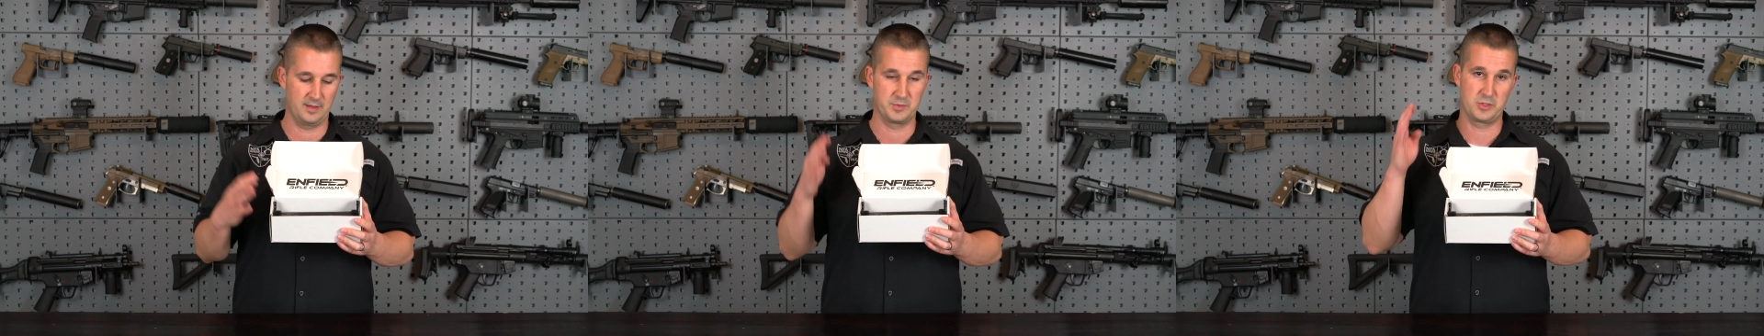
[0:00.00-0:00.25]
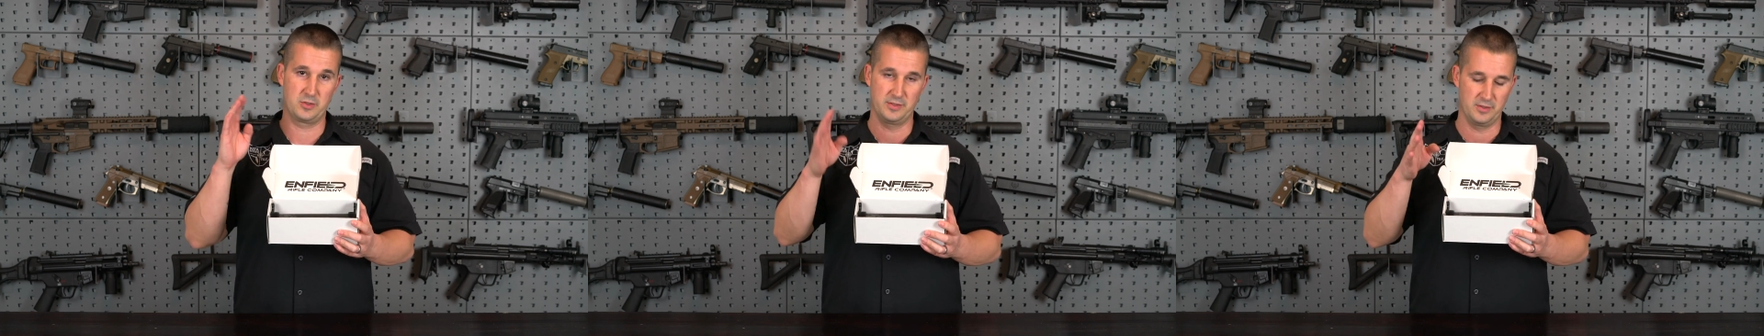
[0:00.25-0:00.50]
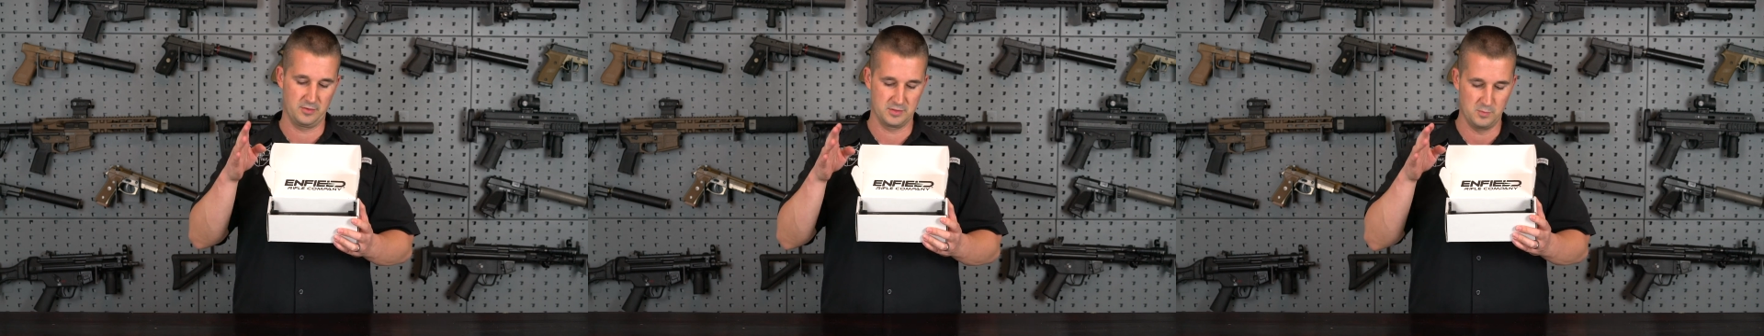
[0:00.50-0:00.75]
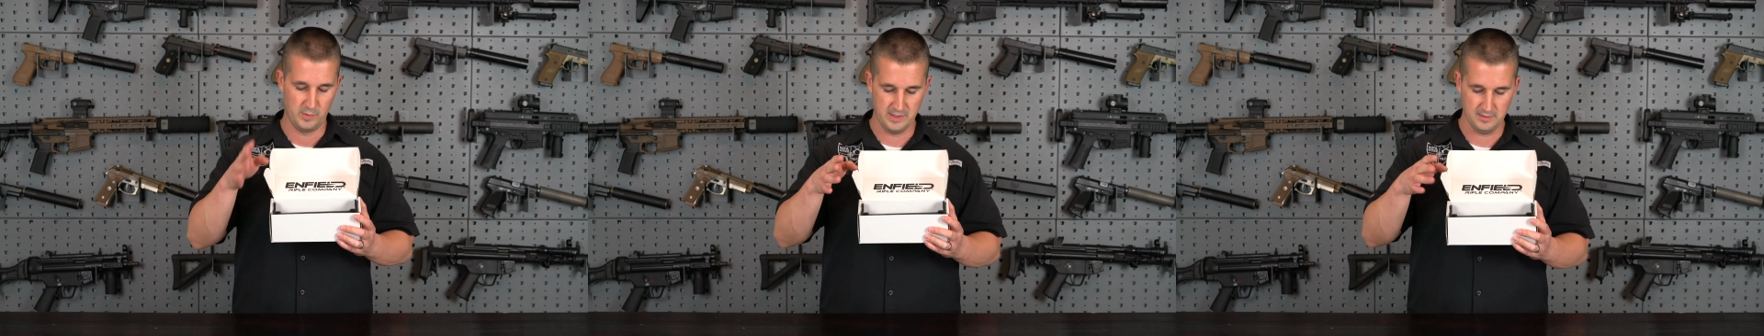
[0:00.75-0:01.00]
I'm sure
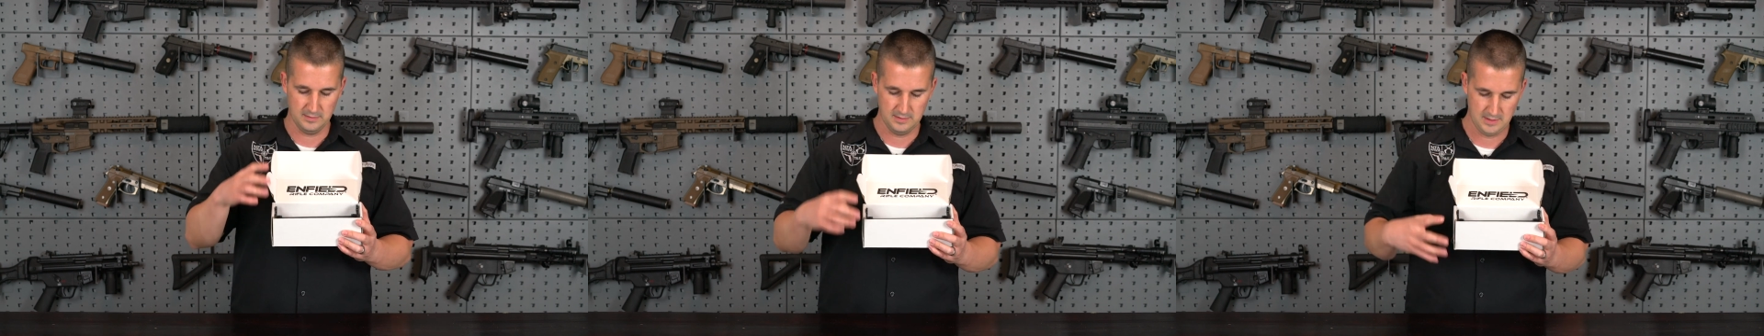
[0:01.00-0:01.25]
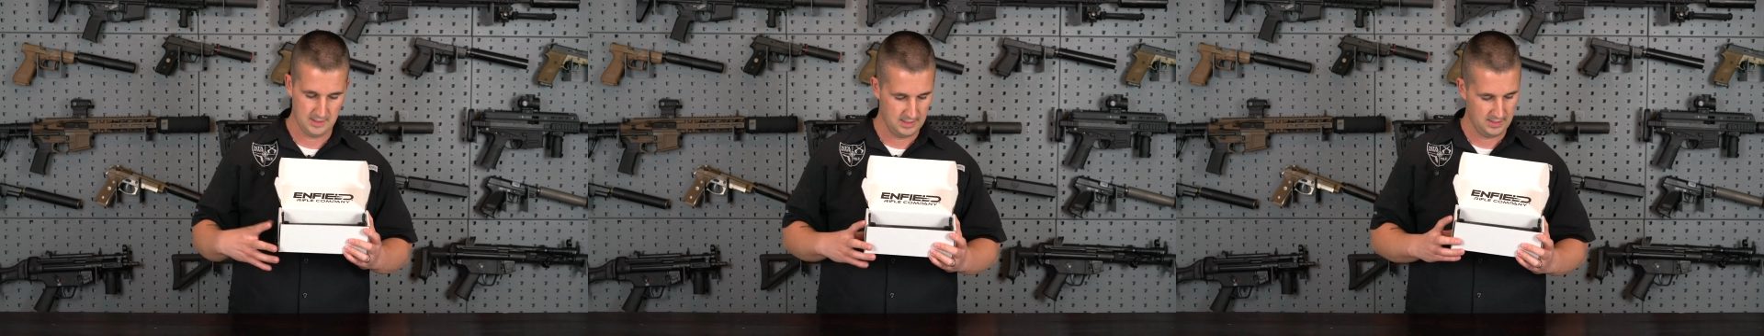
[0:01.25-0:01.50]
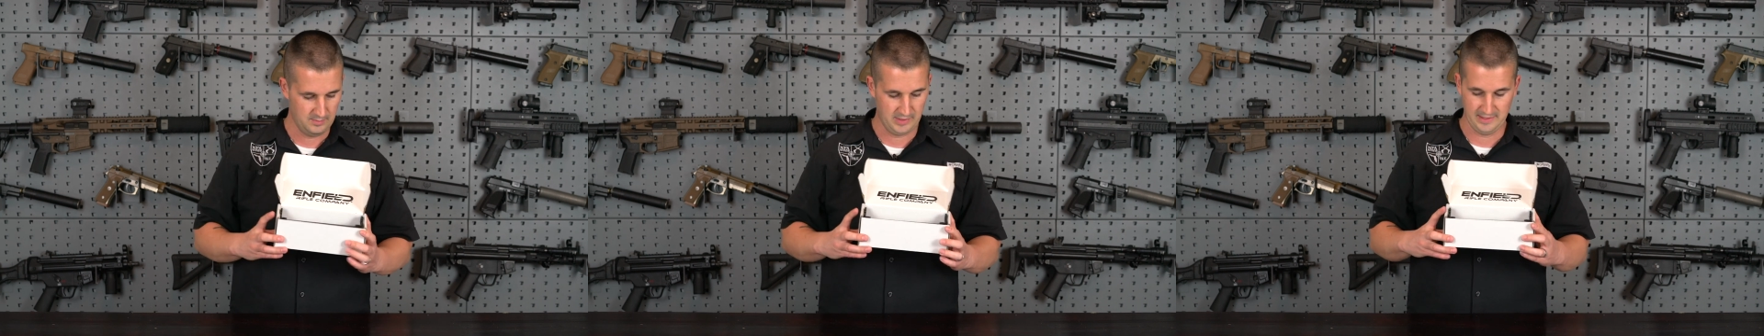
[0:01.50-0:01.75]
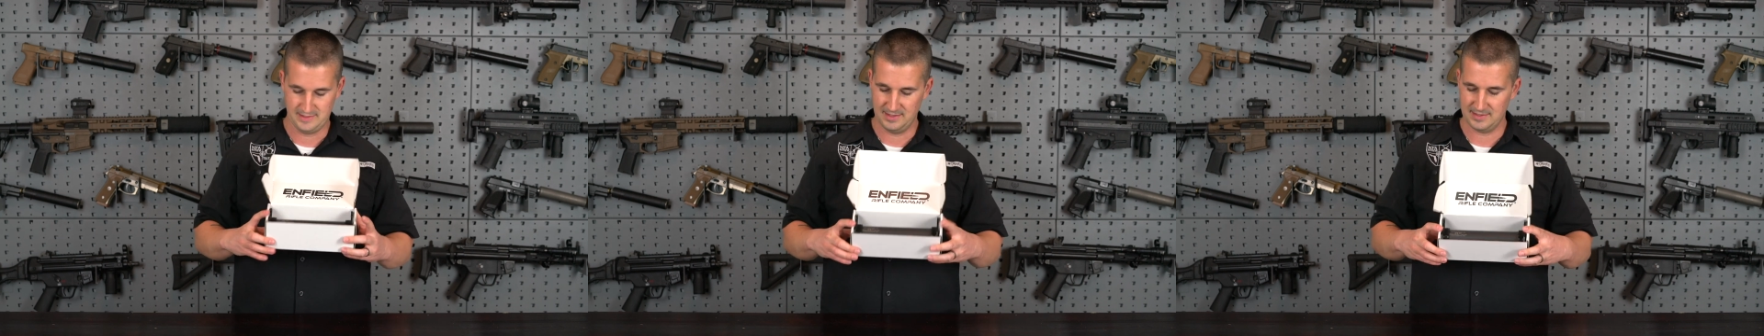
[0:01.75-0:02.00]
yours will,
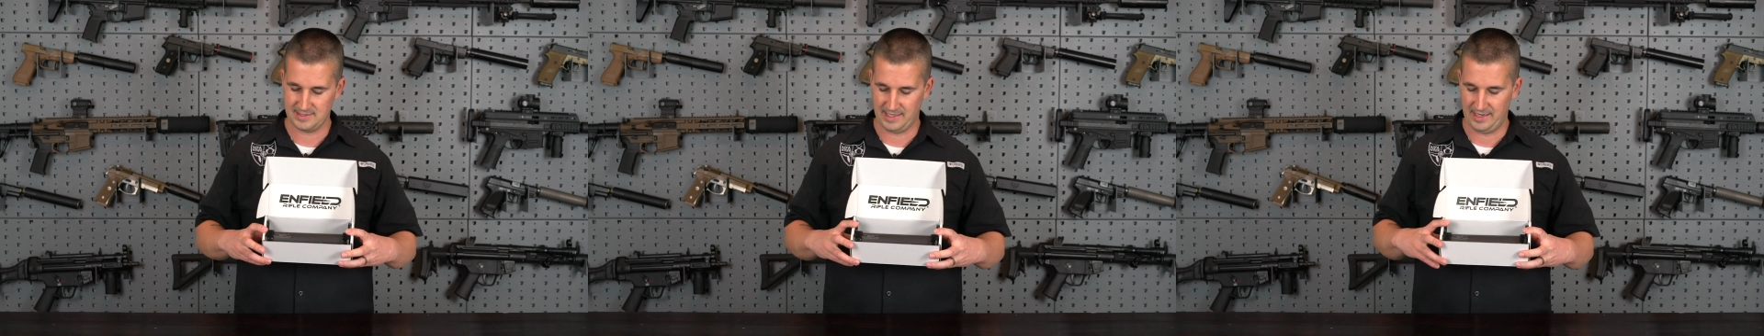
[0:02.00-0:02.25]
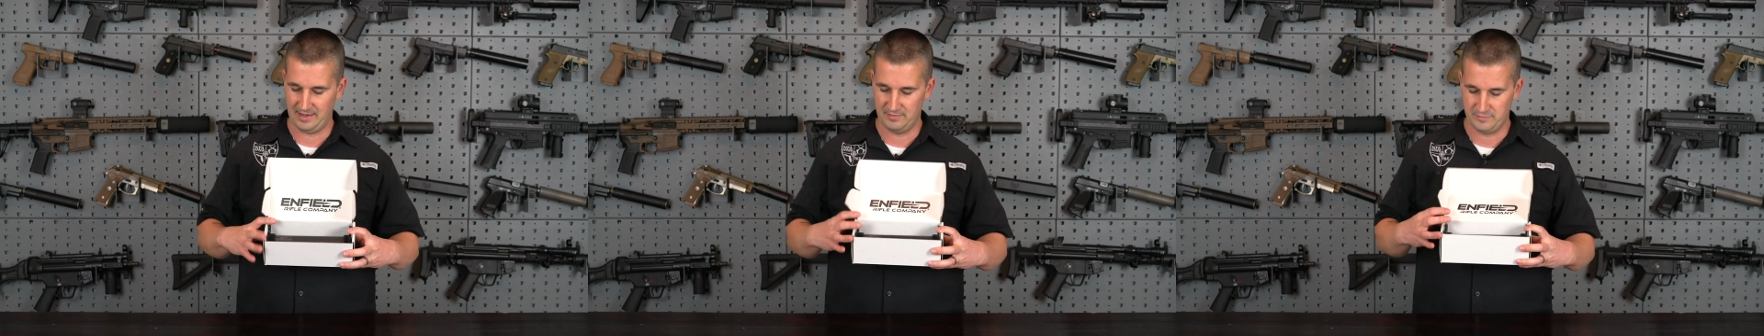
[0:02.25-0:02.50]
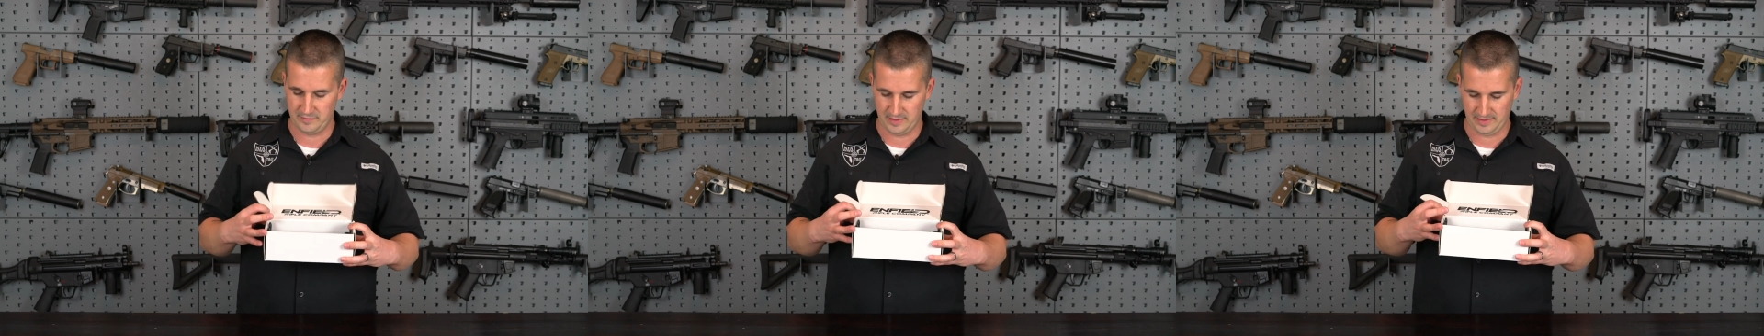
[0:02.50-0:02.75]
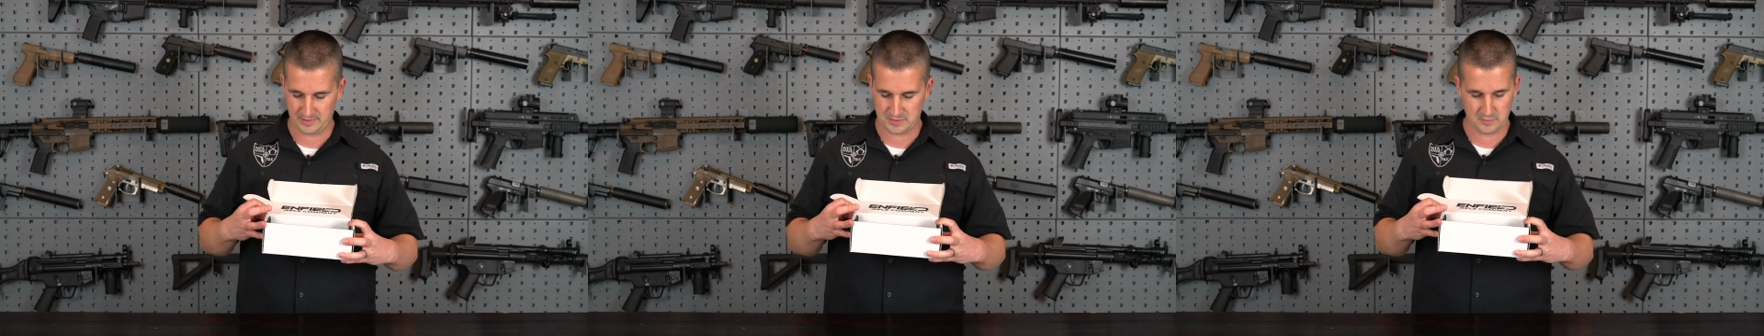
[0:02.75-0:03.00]
but it does have
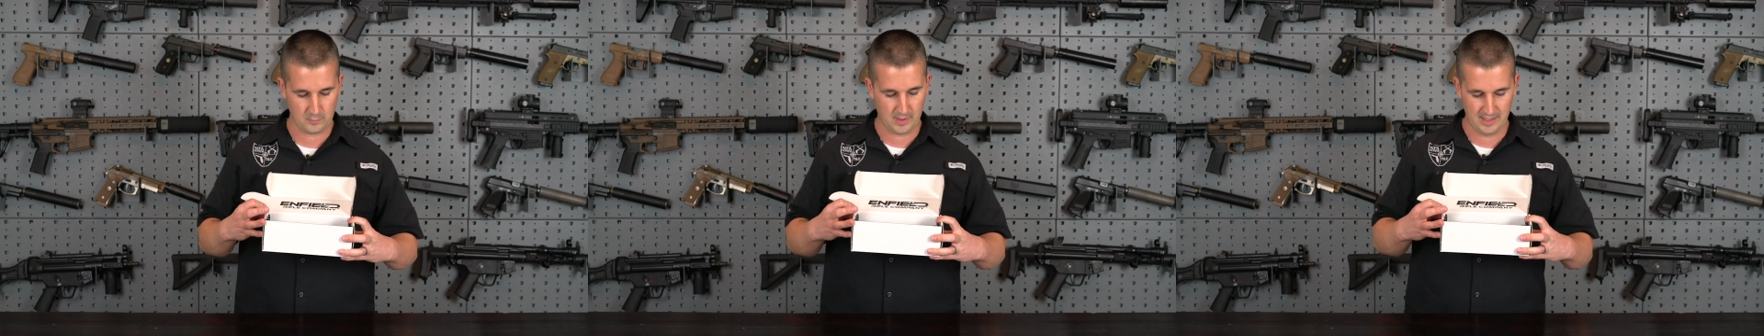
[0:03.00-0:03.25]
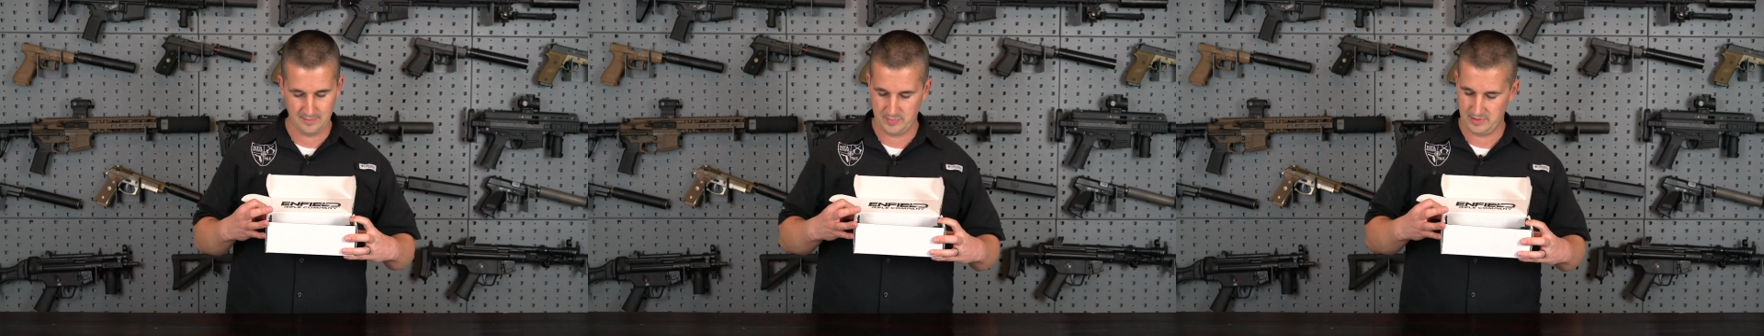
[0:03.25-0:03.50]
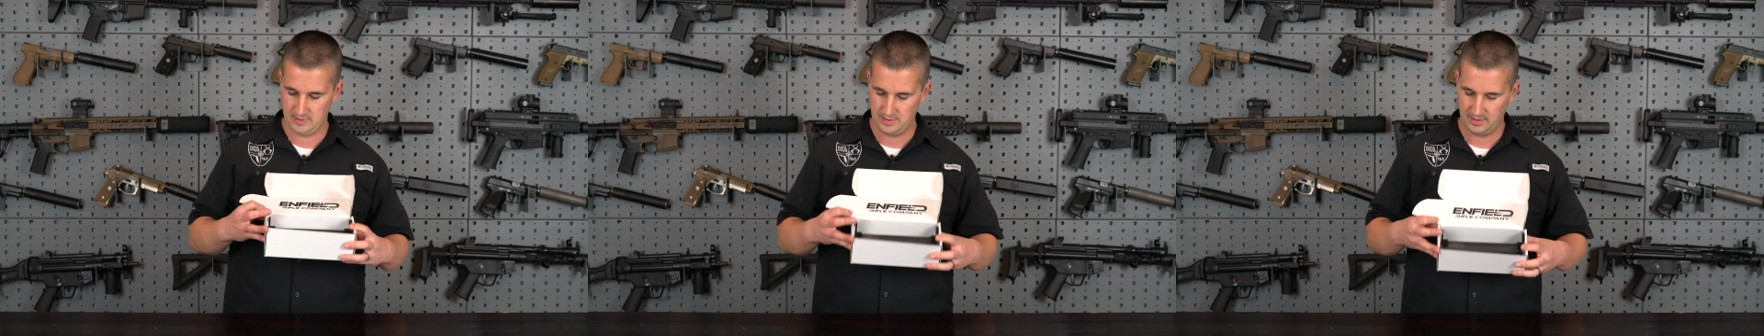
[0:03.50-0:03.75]
an extra wipe